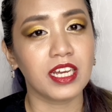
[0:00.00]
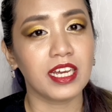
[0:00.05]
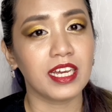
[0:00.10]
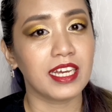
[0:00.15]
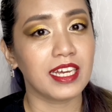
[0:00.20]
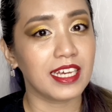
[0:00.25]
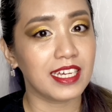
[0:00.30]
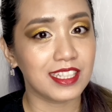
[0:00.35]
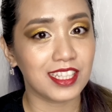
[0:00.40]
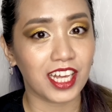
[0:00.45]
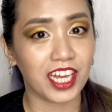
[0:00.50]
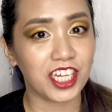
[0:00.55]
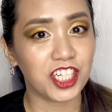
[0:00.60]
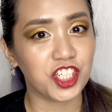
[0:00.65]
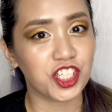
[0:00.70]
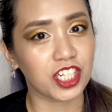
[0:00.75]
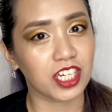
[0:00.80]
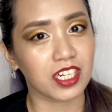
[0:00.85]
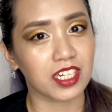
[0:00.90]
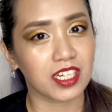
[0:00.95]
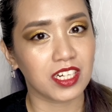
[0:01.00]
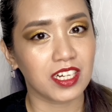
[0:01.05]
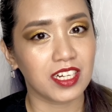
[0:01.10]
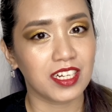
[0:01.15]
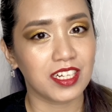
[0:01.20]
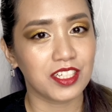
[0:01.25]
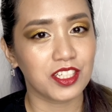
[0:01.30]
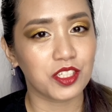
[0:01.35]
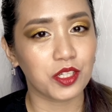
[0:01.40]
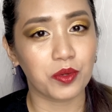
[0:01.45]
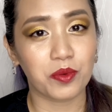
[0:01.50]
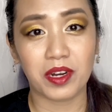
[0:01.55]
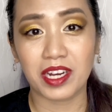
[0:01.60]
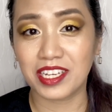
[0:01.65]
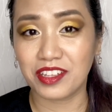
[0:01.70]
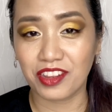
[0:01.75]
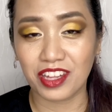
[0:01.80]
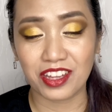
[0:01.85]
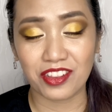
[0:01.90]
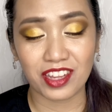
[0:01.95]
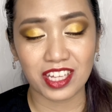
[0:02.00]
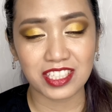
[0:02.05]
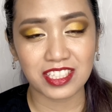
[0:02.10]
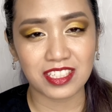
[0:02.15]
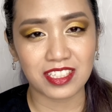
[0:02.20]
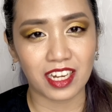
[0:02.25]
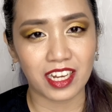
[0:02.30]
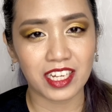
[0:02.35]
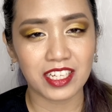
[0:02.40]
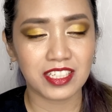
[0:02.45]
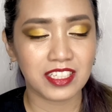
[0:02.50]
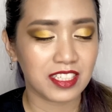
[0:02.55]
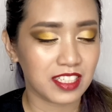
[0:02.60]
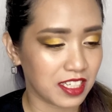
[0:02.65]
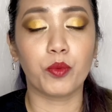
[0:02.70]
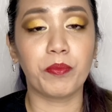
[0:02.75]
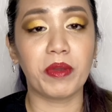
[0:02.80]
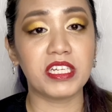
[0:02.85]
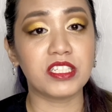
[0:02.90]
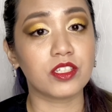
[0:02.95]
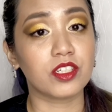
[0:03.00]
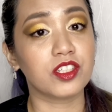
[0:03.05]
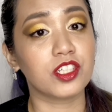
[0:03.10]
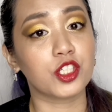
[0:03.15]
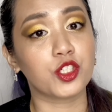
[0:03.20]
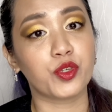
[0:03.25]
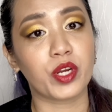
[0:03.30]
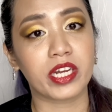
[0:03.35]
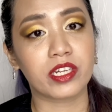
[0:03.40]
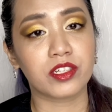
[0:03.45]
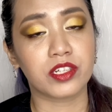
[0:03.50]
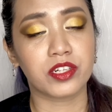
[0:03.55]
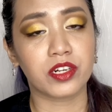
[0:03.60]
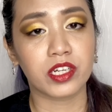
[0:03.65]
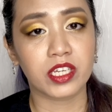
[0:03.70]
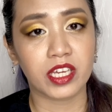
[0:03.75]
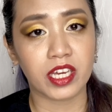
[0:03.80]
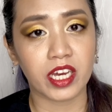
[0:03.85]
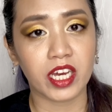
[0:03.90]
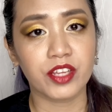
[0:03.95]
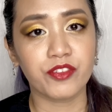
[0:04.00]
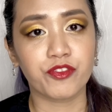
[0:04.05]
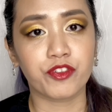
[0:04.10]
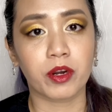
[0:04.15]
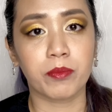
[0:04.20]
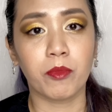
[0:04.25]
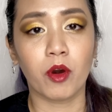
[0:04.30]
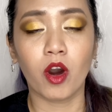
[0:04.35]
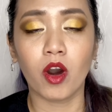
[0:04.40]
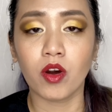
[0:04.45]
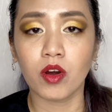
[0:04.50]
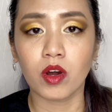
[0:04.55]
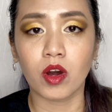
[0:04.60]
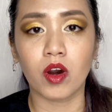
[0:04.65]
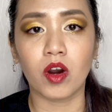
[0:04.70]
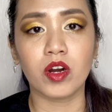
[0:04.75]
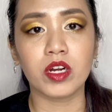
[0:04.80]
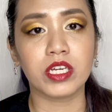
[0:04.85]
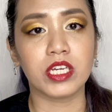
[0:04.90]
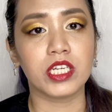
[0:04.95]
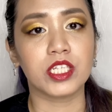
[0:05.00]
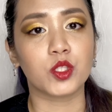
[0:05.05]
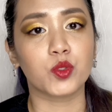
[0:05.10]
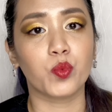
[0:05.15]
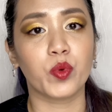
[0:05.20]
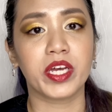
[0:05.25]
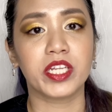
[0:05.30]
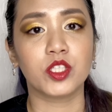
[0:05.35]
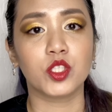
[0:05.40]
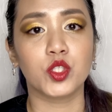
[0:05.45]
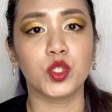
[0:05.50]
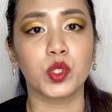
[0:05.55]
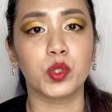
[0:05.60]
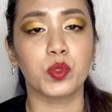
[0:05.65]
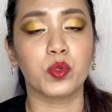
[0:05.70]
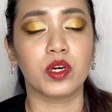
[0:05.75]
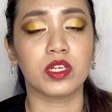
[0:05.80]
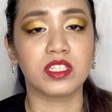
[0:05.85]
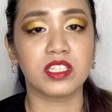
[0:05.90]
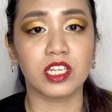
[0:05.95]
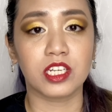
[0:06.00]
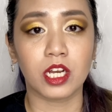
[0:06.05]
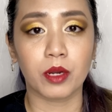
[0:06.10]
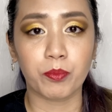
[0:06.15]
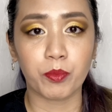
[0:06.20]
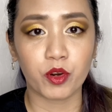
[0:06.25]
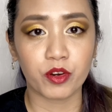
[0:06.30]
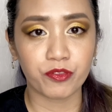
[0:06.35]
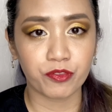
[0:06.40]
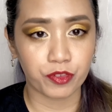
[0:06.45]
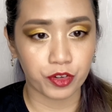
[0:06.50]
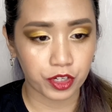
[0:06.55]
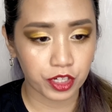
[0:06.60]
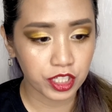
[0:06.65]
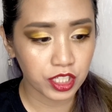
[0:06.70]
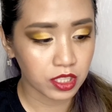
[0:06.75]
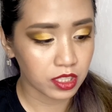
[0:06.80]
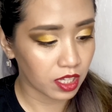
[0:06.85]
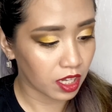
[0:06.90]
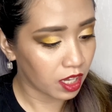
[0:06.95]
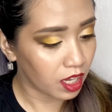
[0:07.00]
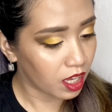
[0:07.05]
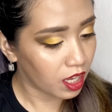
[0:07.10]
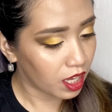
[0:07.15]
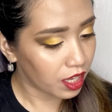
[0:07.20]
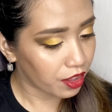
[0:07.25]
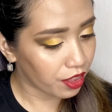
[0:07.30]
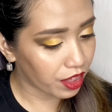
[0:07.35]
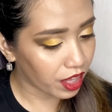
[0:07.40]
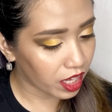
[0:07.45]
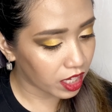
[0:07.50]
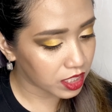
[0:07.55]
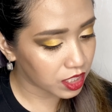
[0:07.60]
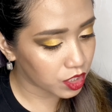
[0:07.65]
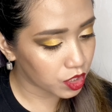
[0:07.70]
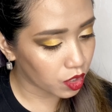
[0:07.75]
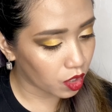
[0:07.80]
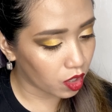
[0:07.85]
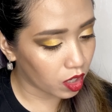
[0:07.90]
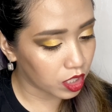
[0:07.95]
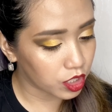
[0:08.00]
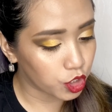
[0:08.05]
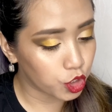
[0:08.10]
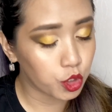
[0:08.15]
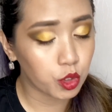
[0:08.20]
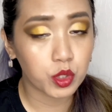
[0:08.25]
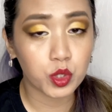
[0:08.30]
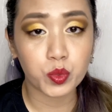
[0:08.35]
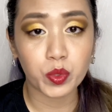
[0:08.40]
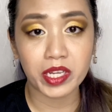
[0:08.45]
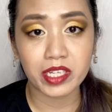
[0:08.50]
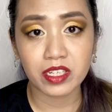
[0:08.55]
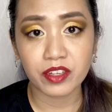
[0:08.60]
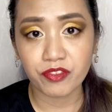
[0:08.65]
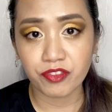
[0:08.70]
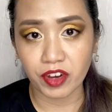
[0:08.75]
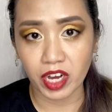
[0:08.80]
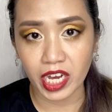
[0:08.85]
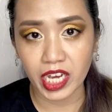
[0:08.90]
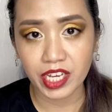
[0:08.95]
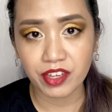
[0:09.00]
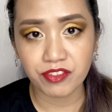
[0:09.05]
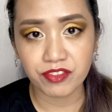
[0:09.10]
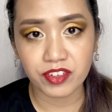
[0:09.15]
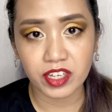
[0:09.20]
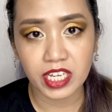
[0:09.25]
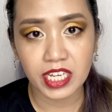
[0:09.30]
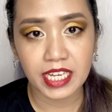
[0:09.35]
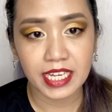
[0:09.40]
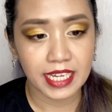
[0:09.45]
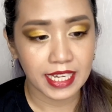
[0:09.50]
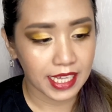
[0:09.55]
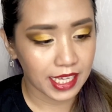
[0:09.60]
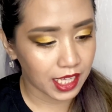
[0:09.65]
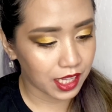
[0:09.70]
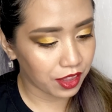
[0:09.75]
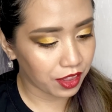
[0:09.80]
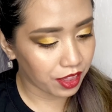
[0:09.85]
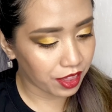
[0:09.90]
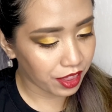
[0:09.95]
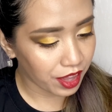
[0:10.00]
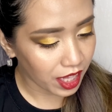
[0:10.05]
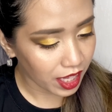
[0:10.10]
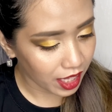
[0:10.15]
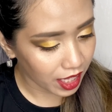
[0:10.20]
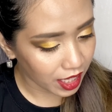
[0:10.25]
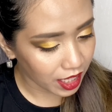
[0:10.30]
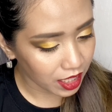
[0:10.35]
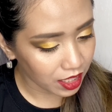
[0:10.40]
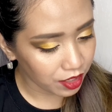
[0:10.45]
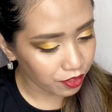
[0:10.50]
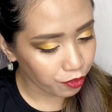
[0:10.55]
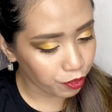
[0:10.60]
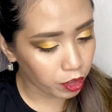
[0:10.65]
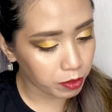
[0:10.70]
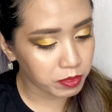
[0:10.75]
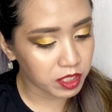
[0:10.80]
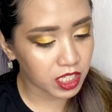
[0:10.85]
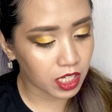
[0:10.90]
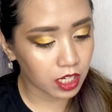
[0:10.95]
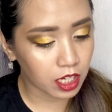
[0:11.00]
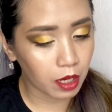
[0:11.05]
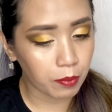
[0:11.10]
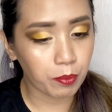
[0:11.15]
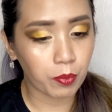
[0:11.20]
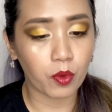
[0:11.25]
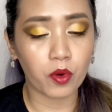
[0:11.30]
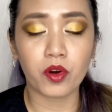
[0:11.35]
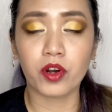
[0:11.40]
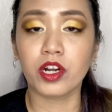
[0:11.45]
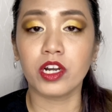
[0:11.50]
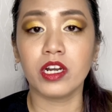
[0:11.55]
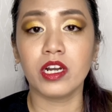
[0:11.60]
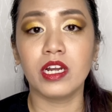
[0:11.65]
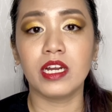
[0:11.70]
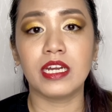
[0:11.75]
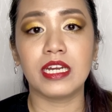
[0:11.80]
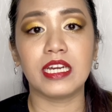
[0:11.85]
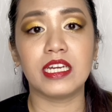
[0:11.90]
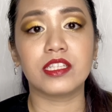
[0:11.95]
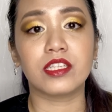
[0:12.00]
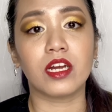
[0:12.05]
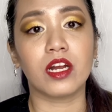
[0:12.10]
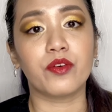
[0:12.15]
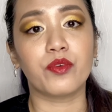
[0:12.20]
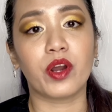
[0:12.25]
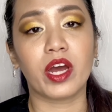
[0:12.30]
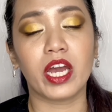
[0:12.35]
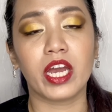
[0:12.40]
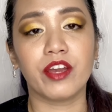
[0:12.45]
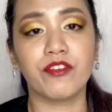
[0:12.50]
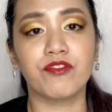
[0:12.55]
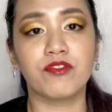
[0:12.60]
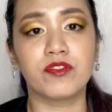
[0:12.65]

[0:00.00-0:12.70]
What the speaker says: in Asia. So I think that's nice. Based on the tracker again, from Hong Kong, it went to Singapore first. That's on June 25. And then from Singapore, it arrived